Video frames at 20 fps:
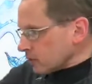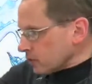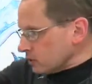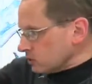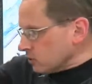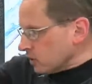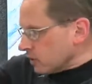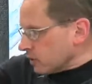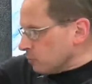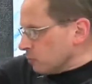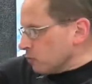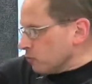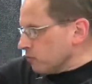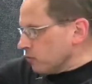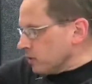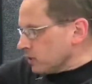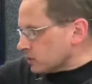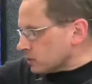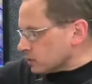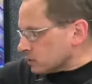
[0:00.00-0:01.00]
So I'm going to move
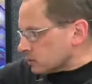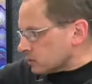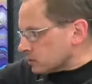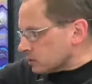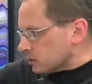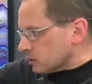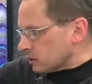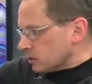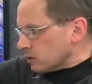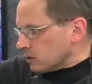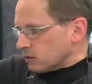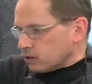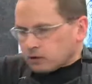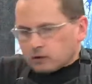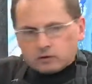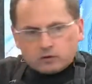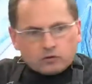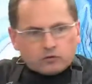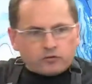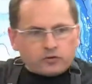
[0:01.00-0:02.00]
this
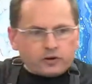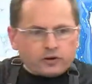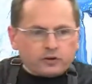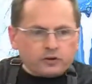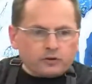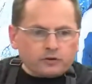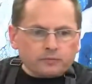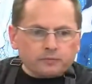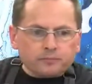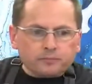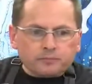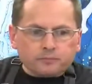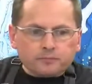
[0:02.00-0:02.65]
over here.